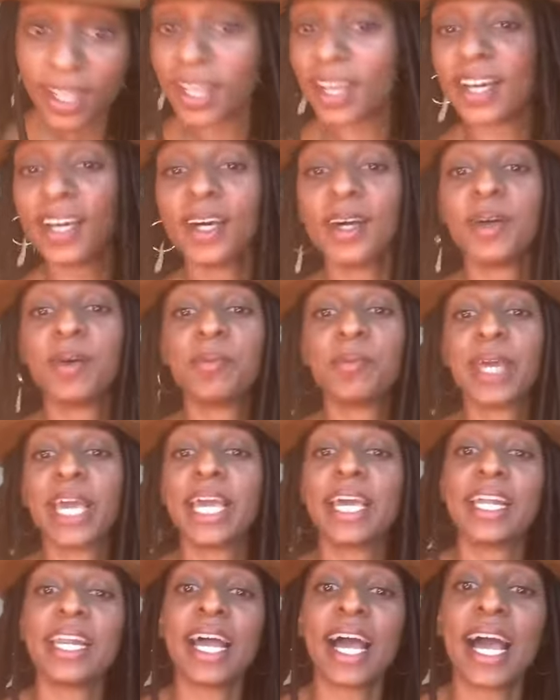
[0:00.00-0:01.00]

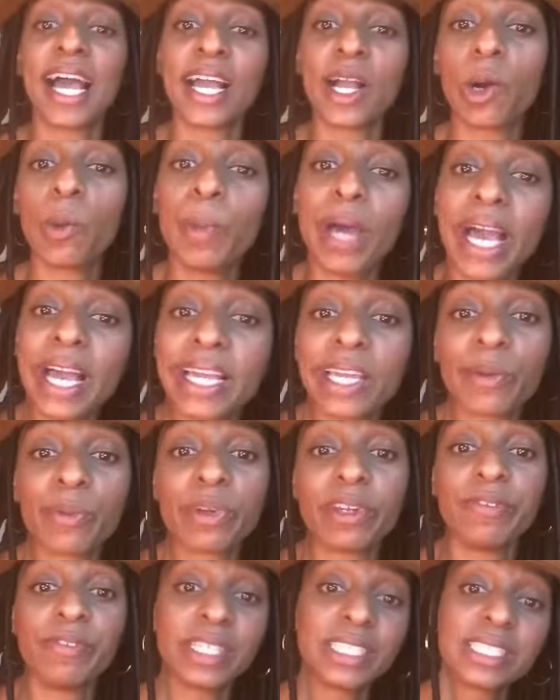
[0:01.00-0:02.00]
And I go back and
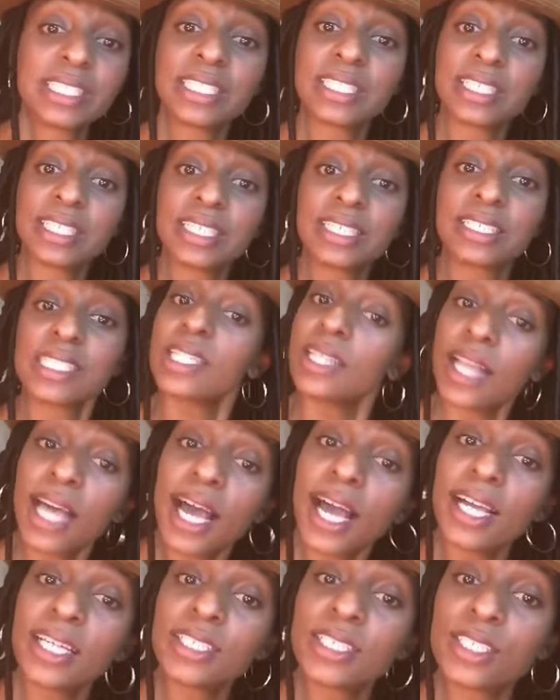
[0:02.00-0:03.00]
revisit these a
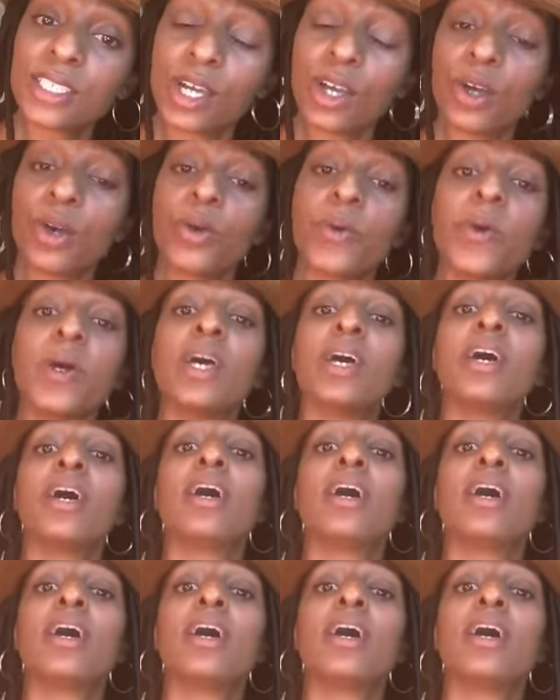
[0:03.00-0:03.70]
lot. So